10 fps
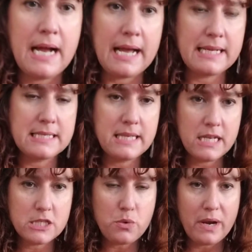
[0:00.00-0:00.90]
I can see that
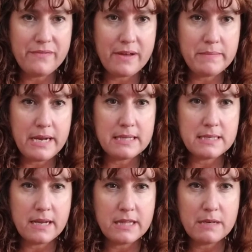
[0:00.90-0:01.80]
it's 25 minutes,
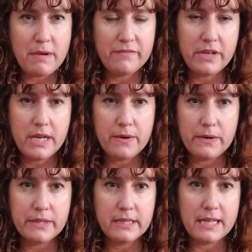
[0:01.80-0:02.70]
and I think my video
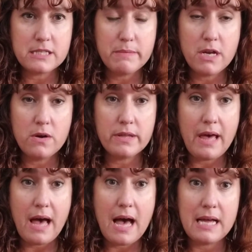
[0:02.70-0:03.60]
only lets me go to
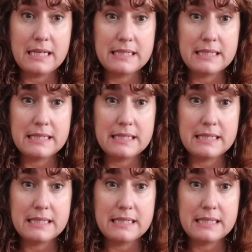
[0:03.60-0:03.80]
that.